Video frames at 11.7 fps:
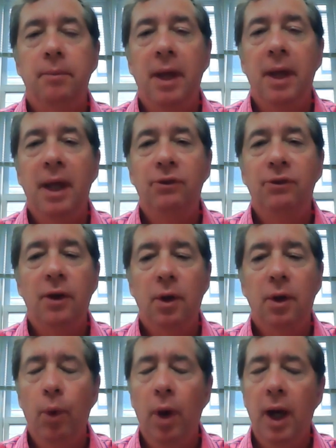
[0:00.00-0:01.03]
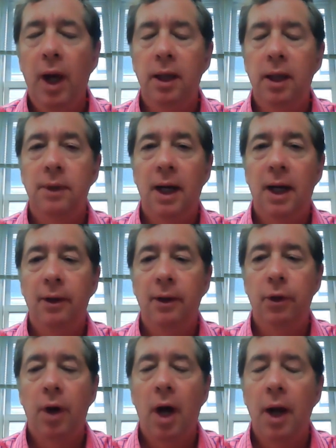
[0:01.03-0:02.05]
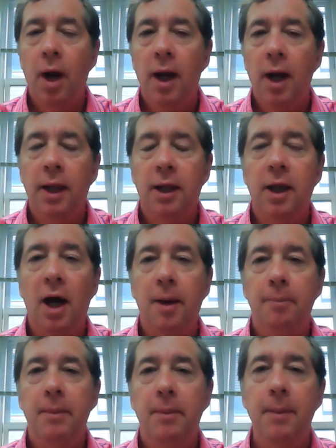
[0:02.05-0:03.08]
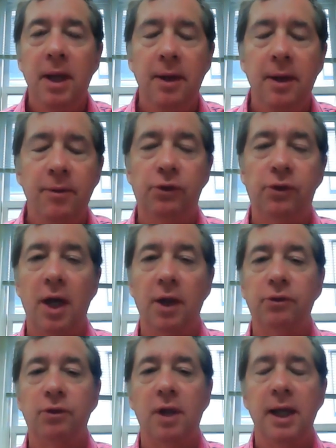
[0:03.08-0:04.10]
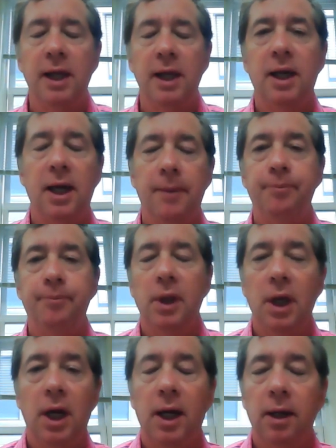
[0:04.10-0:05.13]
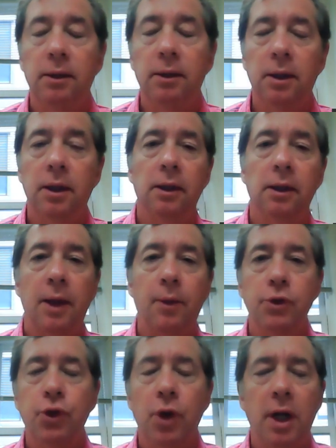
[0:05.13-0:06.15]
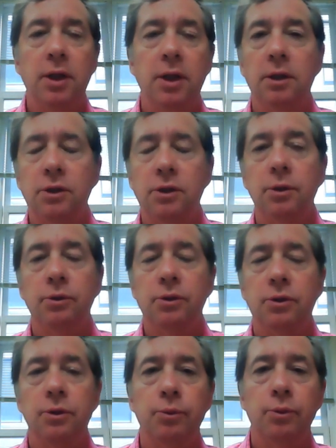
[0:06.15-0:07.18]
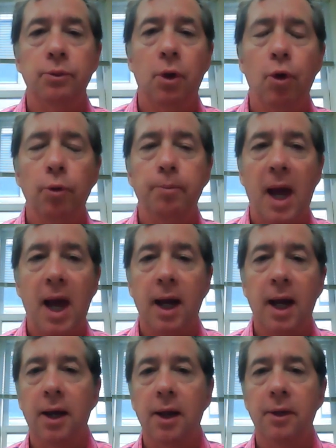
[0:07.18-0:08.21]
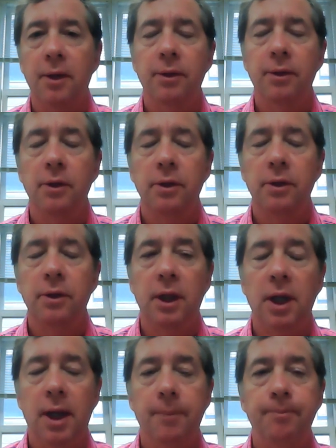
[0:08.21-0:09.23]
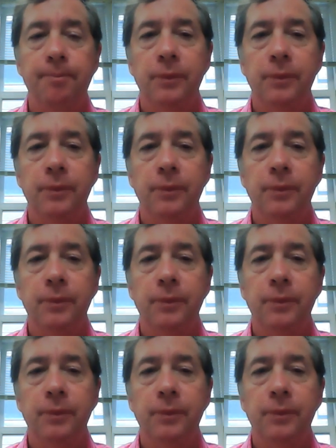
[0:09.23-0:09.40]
may sound in a way, I don't know, ironic. Maybe even sounds like we're trying to hold back the